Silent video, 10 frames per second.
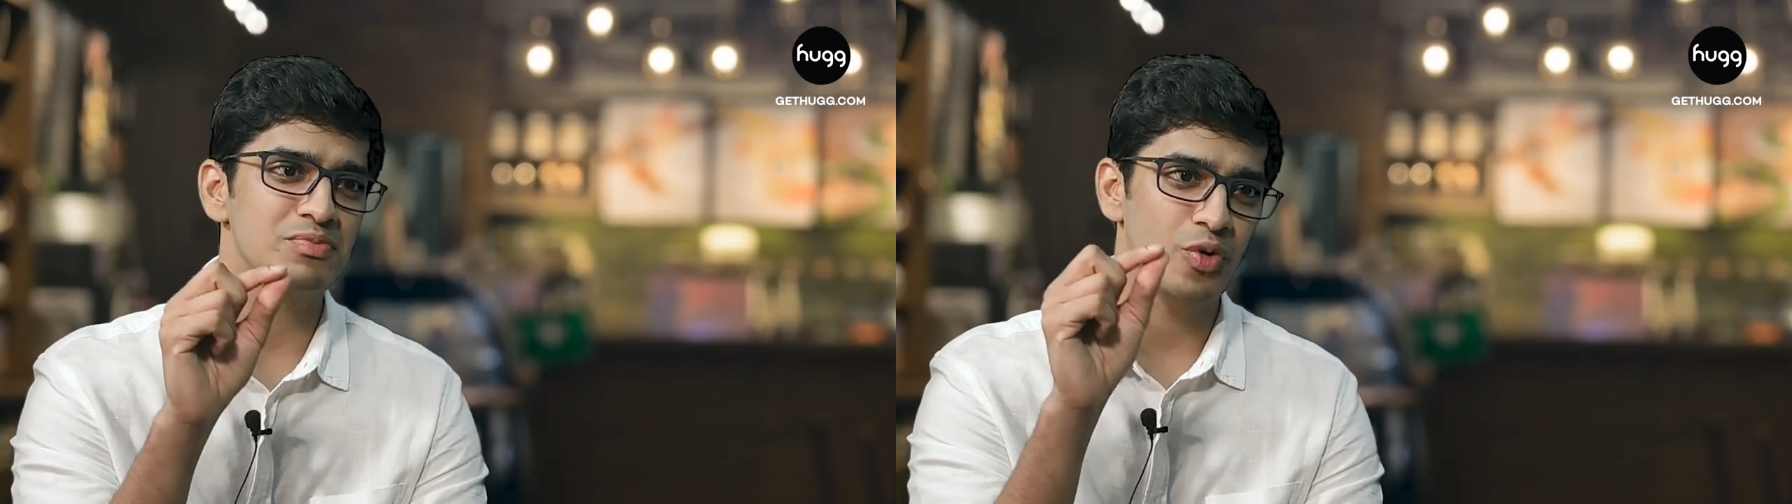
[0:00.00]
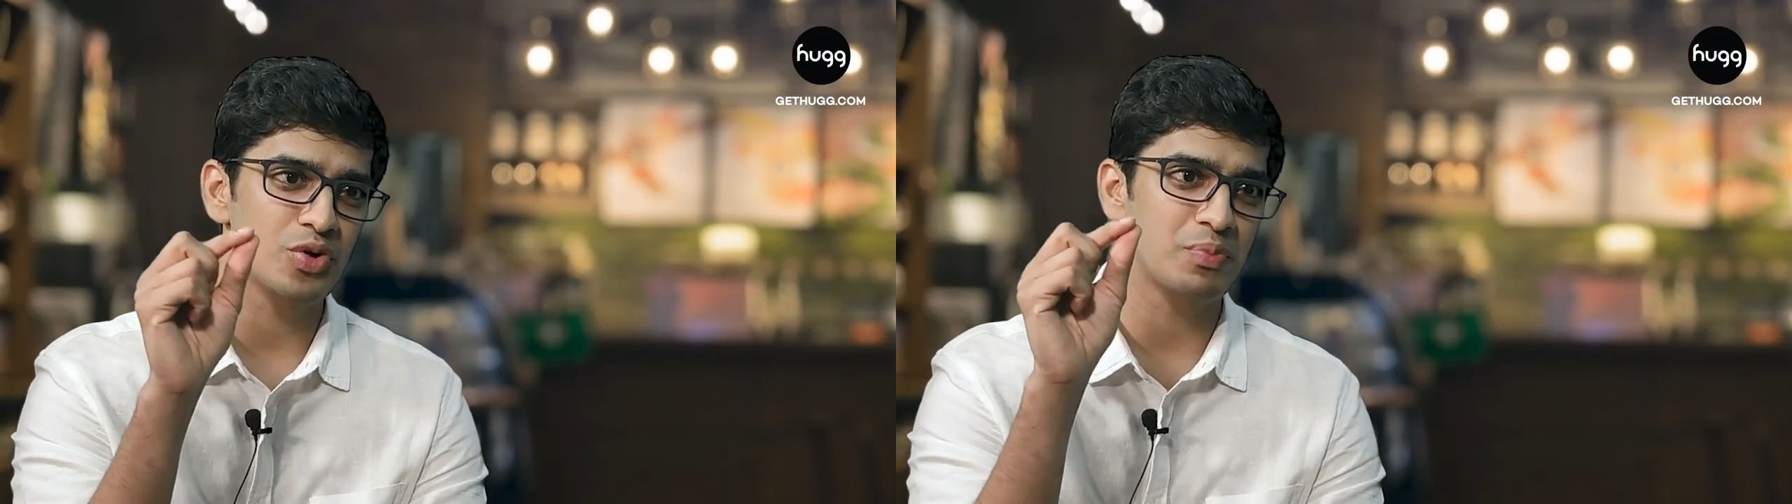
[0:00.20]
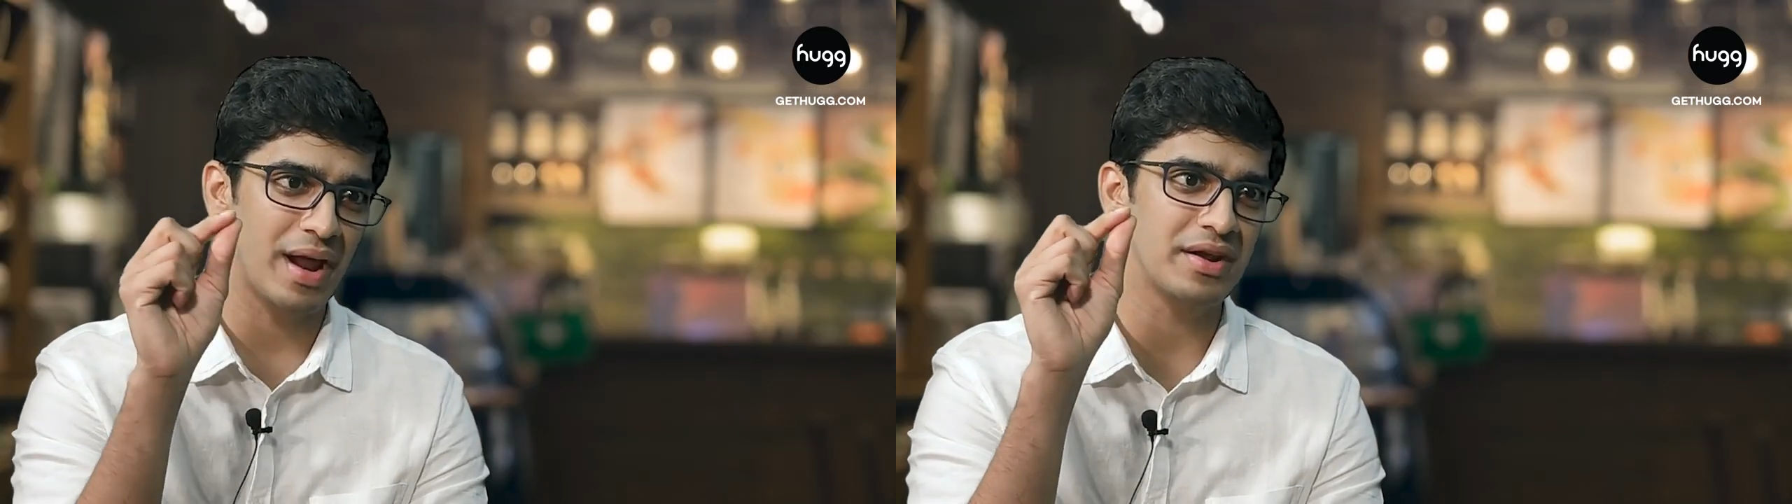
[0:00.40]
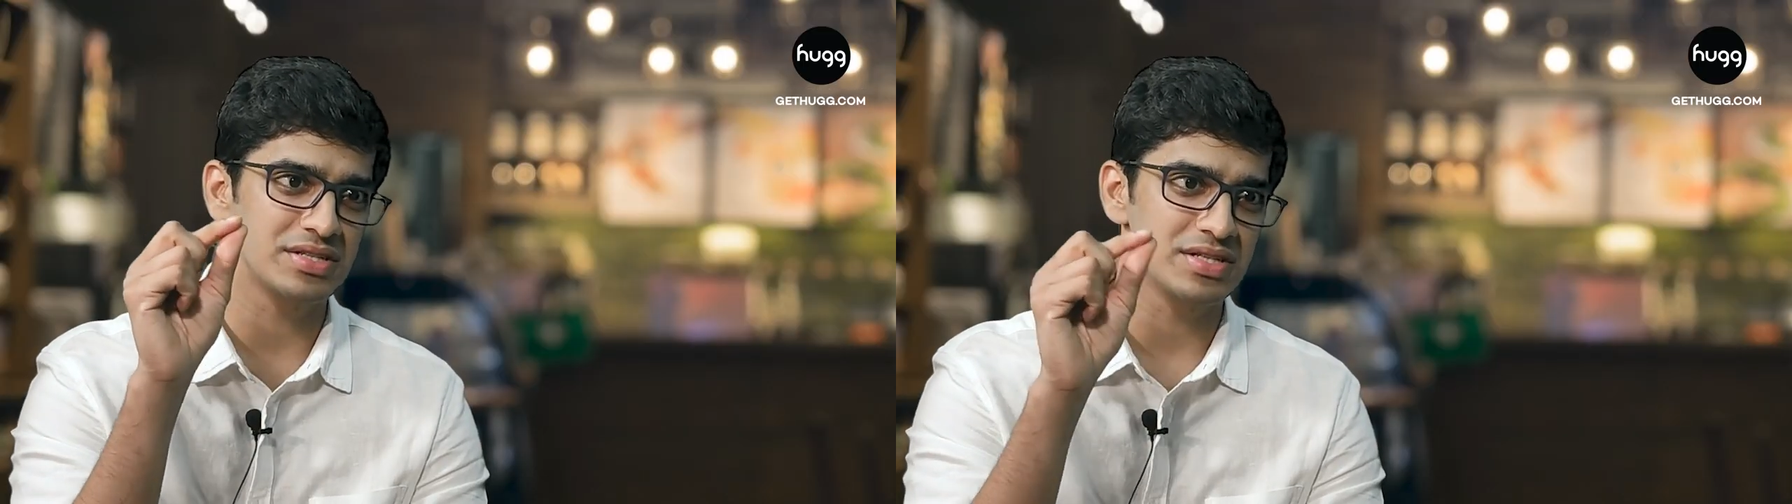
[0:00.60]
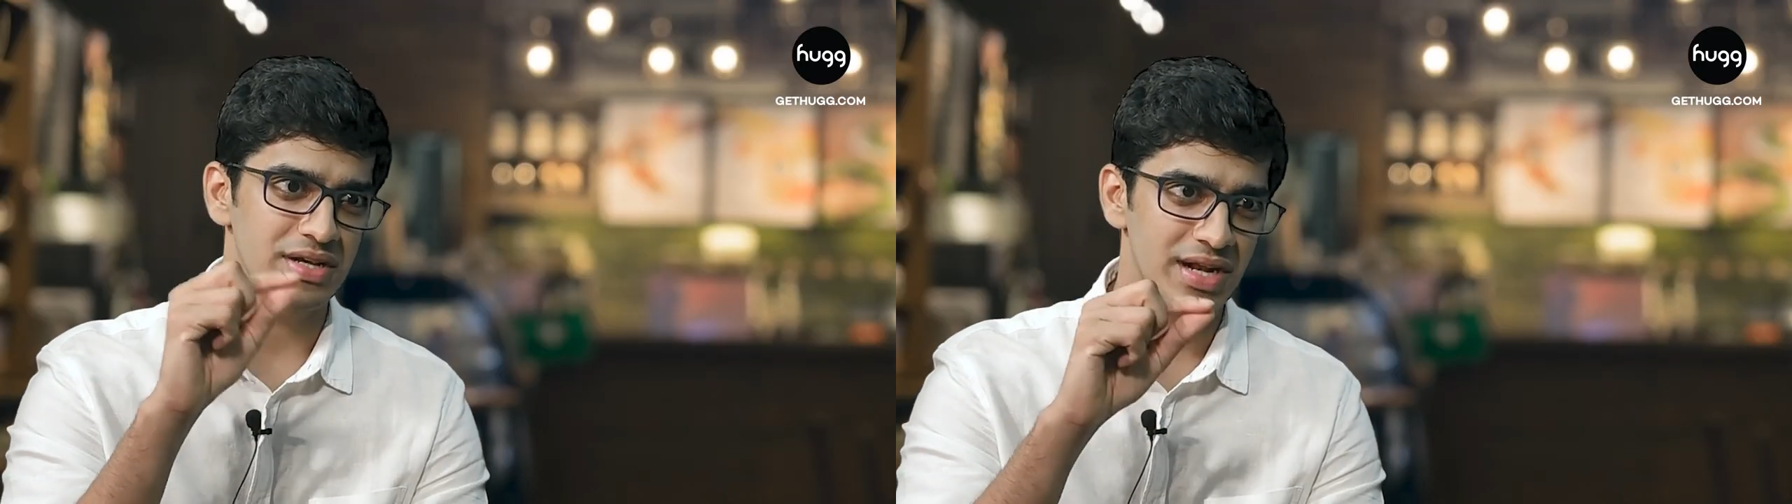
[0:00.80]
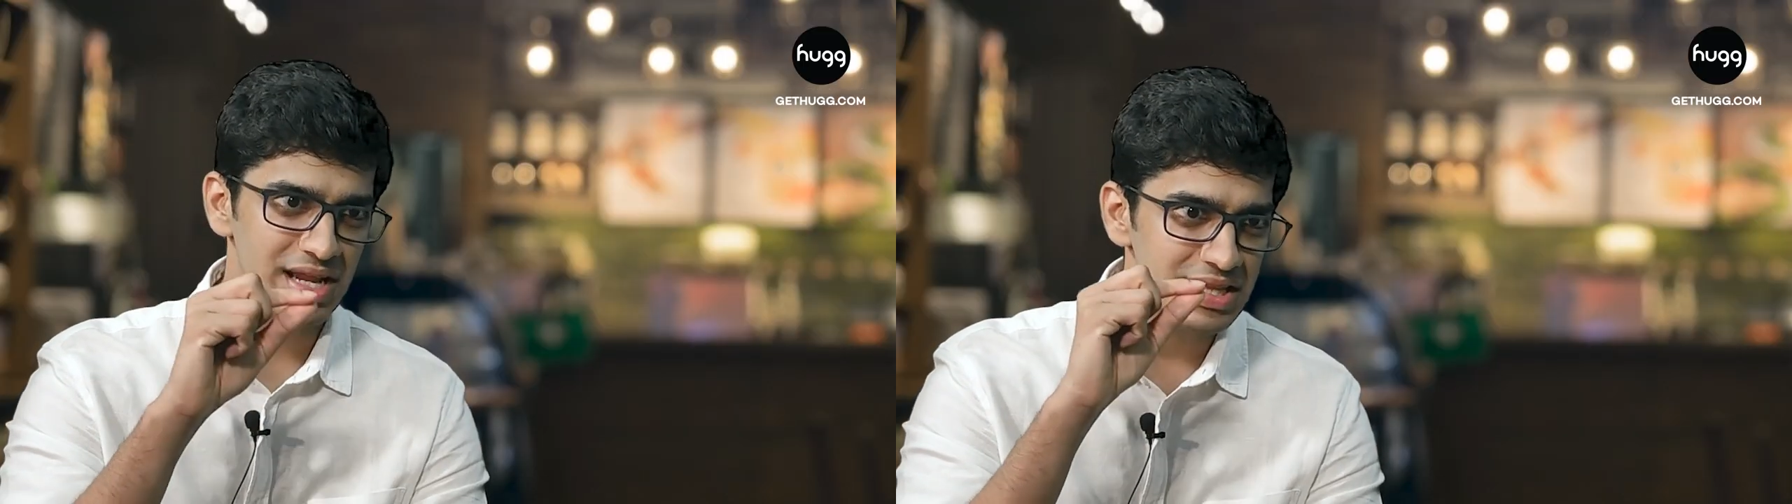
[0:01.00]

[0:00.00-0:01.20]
what matters here, right?